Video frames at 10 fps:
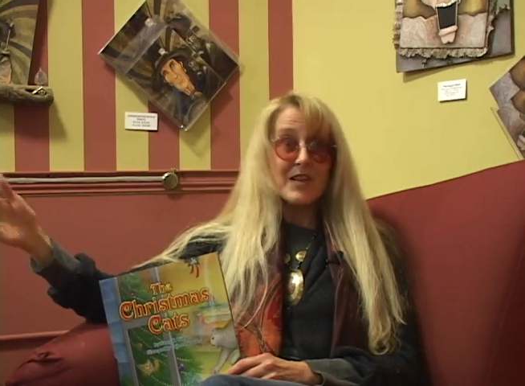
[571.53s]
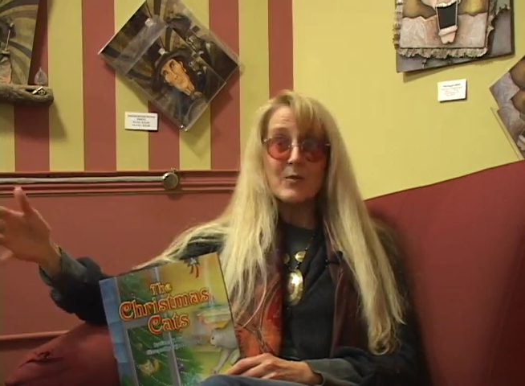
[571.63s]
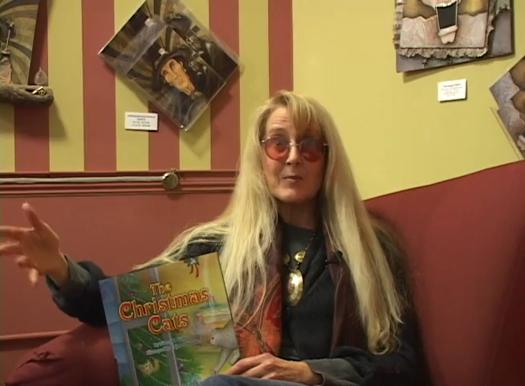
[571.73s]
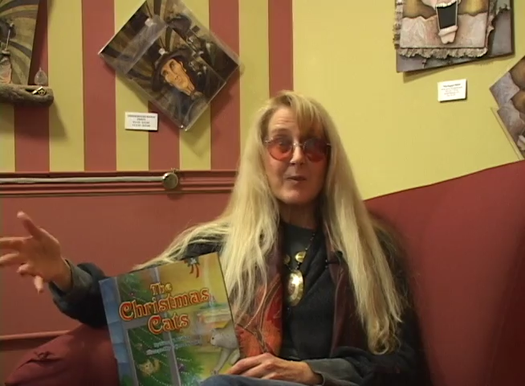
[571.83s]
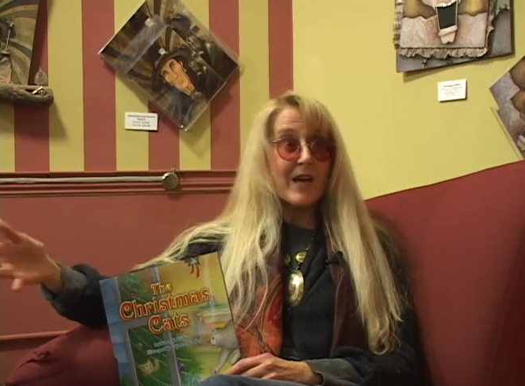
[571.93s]
I
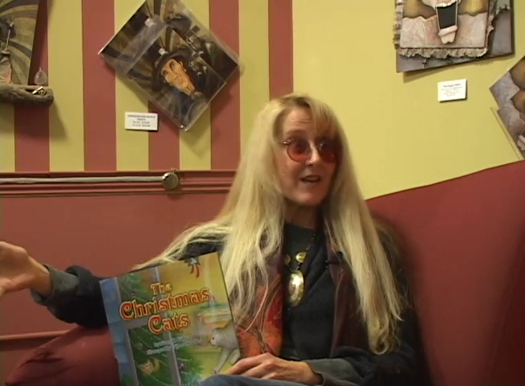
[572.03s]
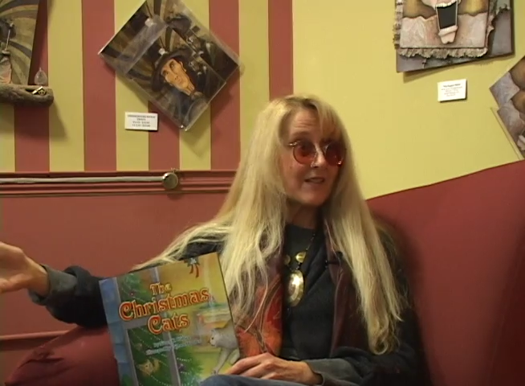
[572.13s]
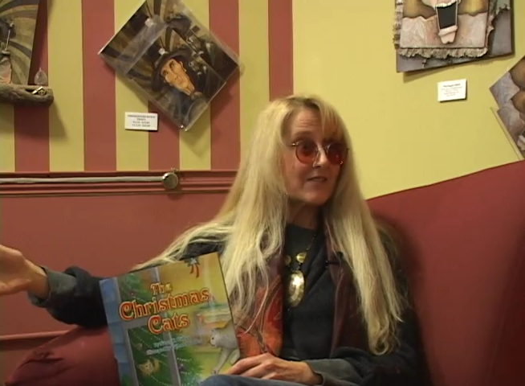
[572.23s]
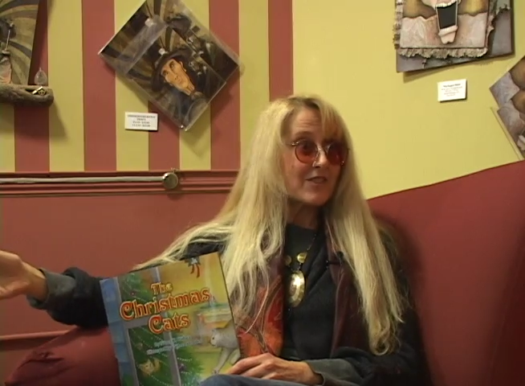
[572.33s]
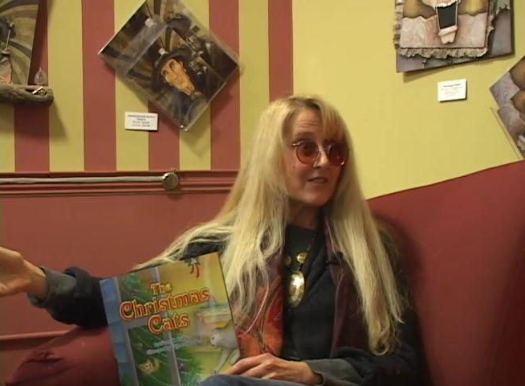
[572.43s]
went
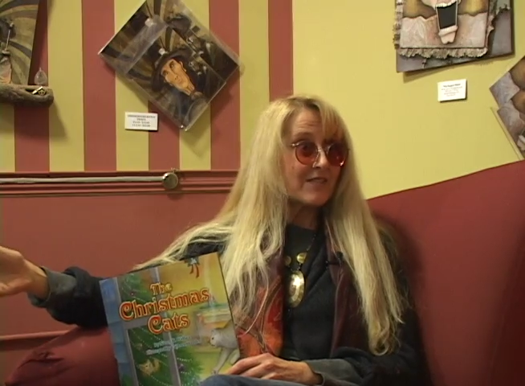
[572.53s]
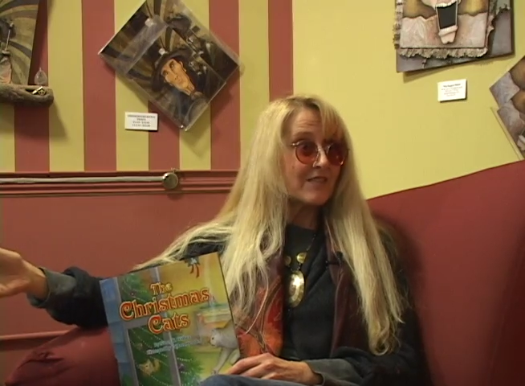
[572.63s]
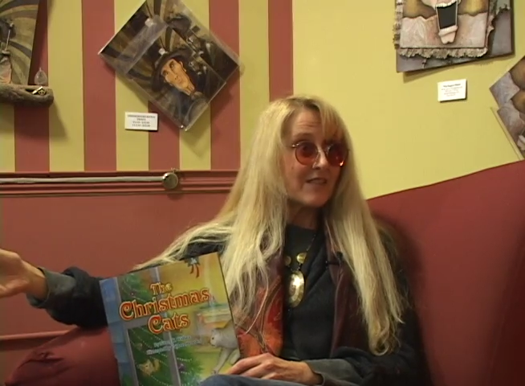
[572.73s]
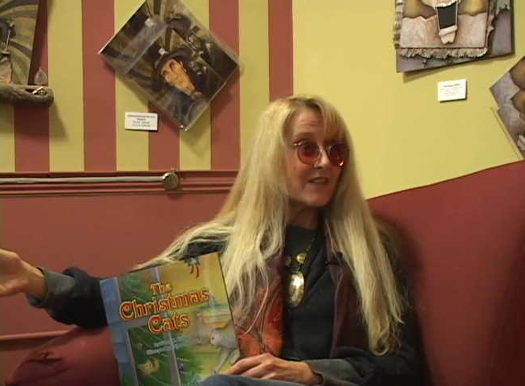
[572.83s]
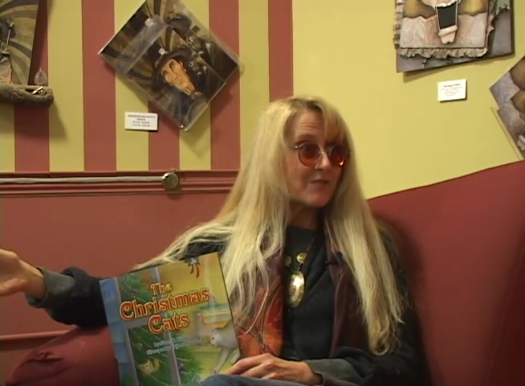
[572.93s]
back to
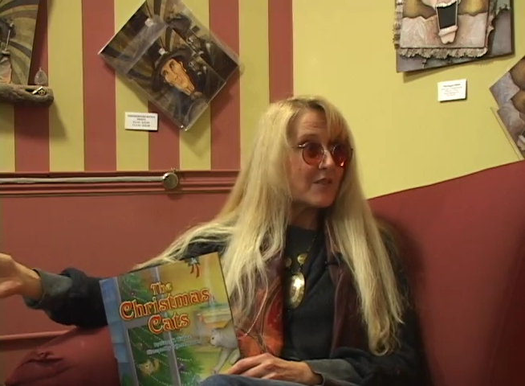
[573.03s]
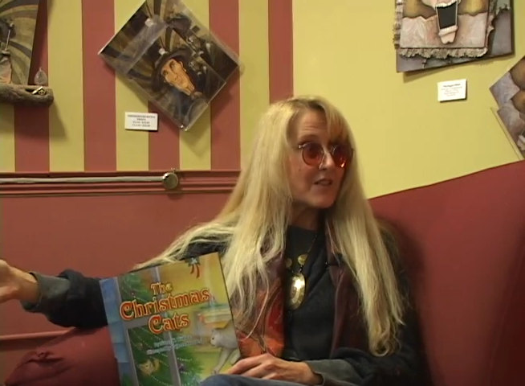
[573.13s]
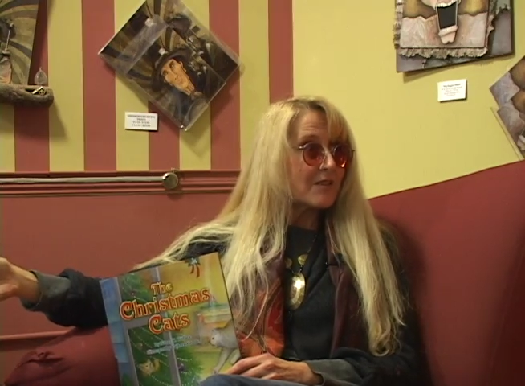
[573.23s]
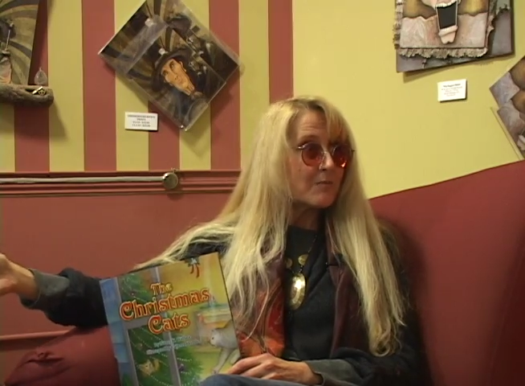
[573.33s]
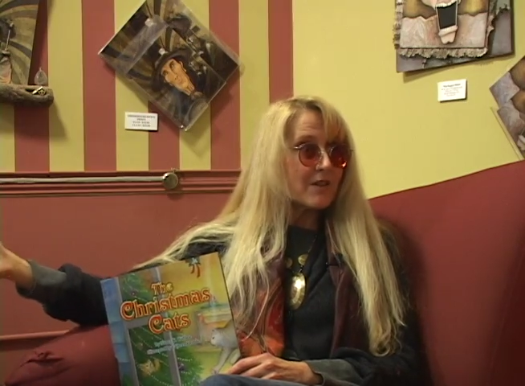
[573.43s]

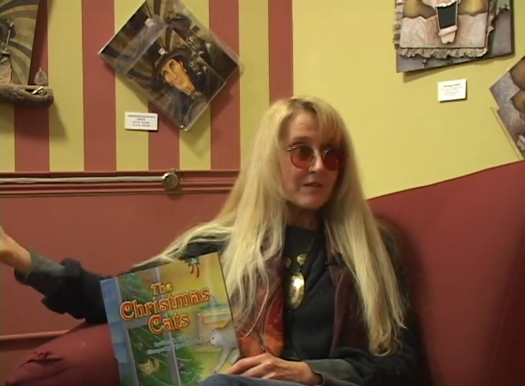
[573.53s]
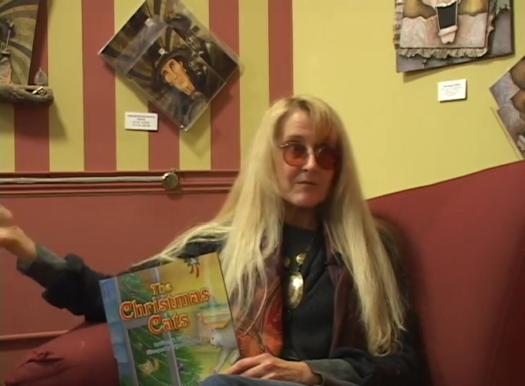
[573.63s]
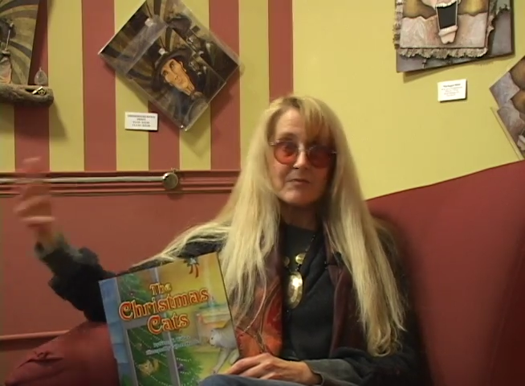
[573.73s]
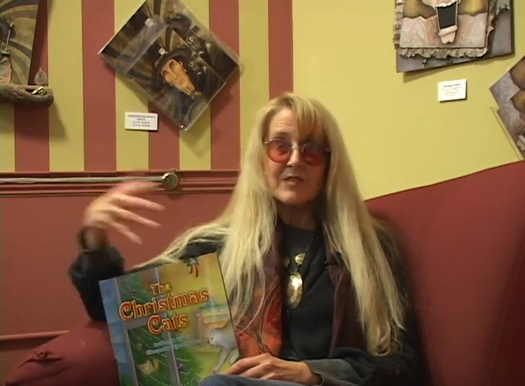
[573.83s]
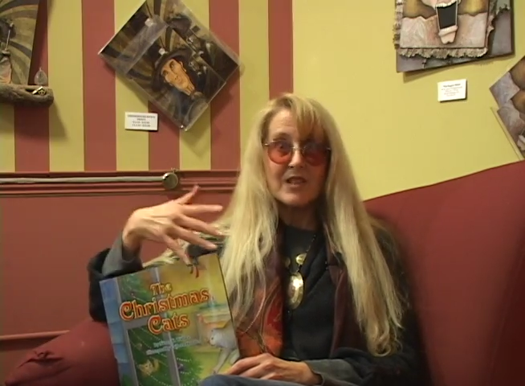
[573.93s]
visit my,
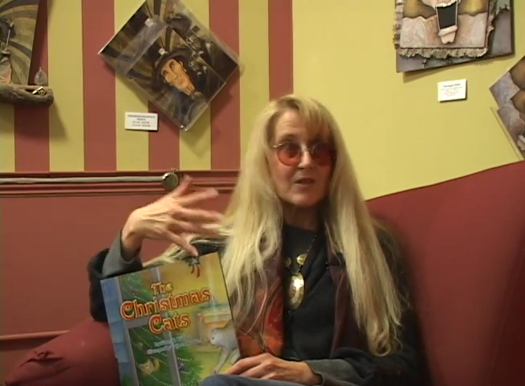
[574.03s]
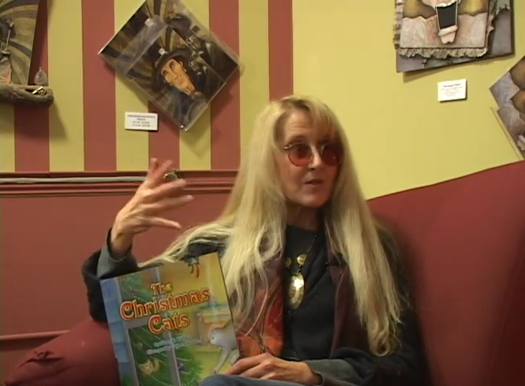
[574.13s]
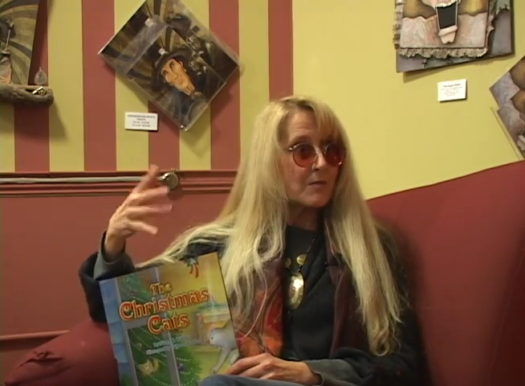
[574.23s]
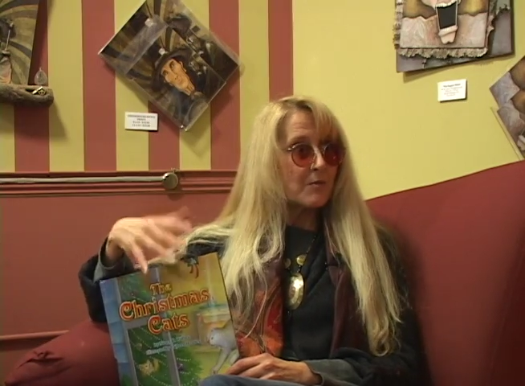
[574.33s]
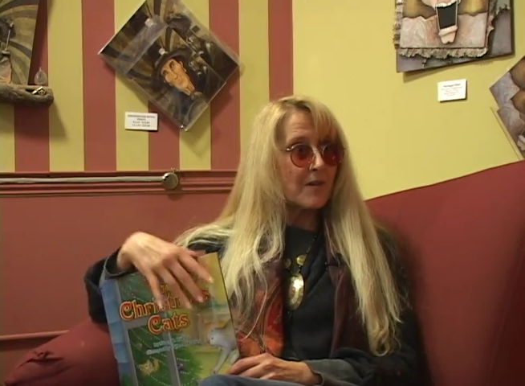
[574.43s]
you know,
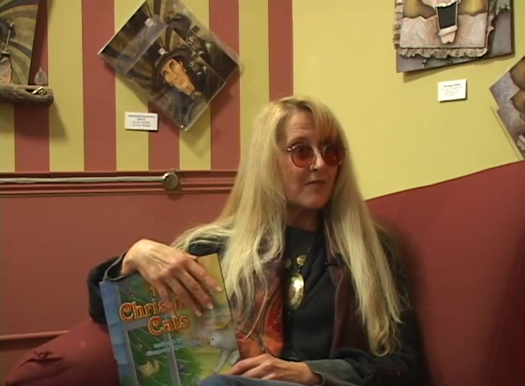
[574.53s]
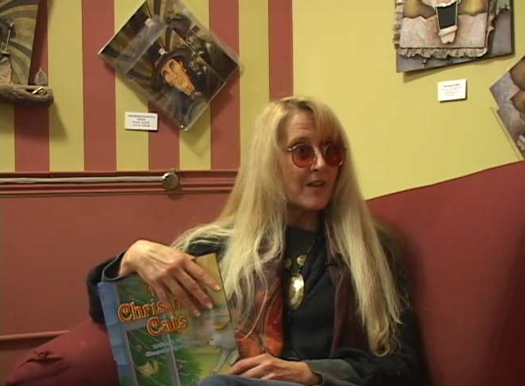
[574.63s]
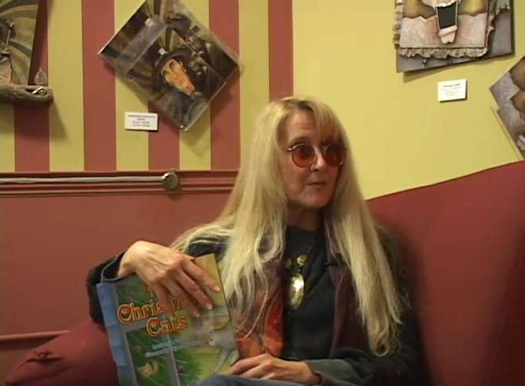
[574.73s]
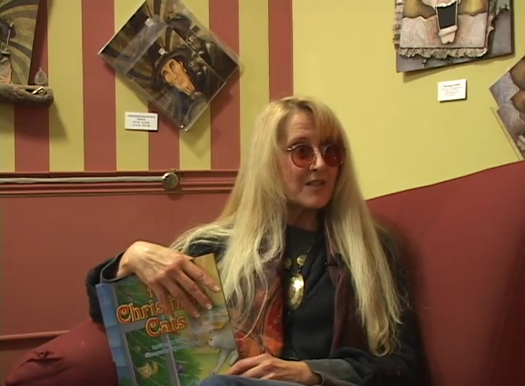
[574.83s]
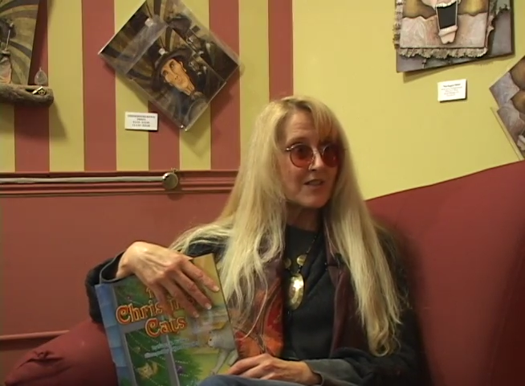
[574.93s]
some of my
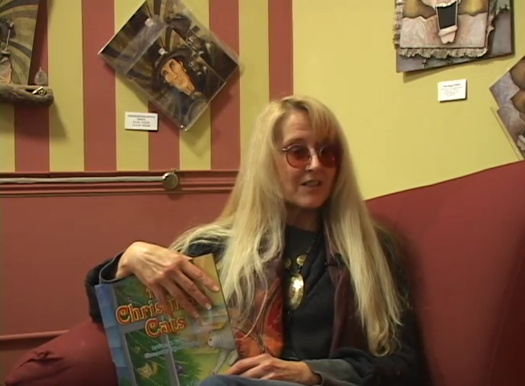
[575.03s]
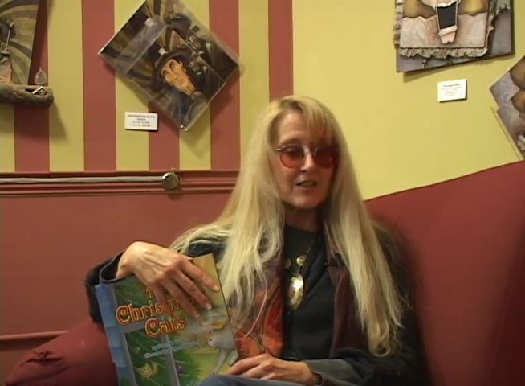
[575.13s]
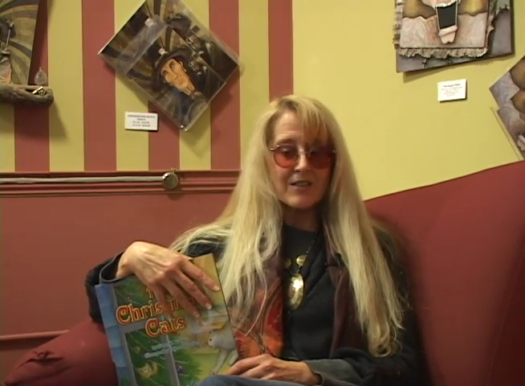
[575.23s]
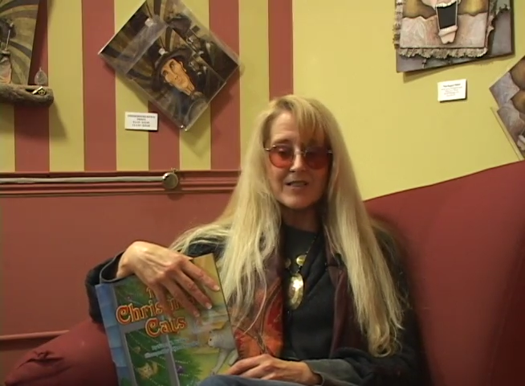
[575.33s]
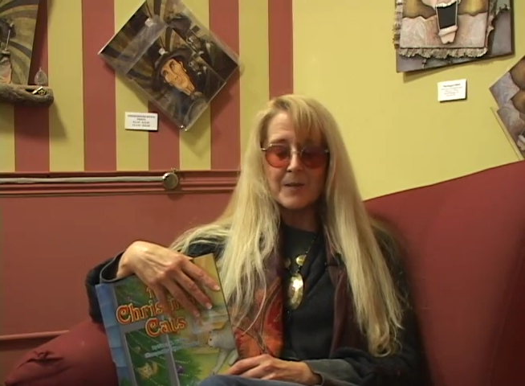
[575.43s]
families in
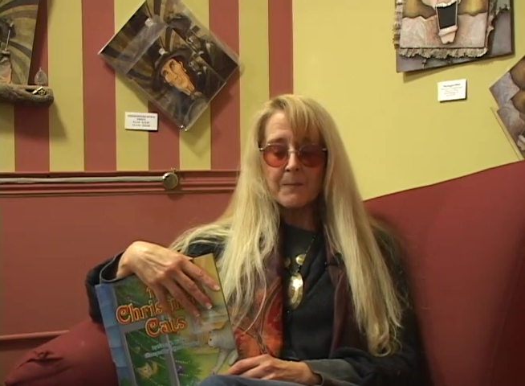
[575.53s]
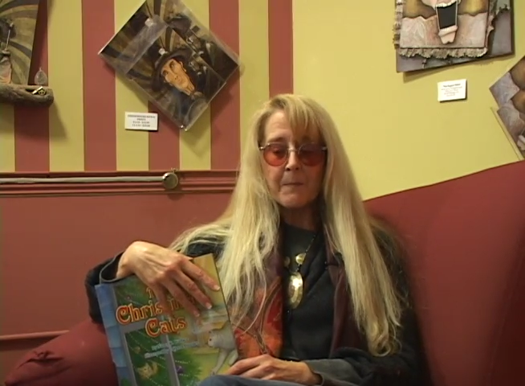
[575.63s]
Clarence.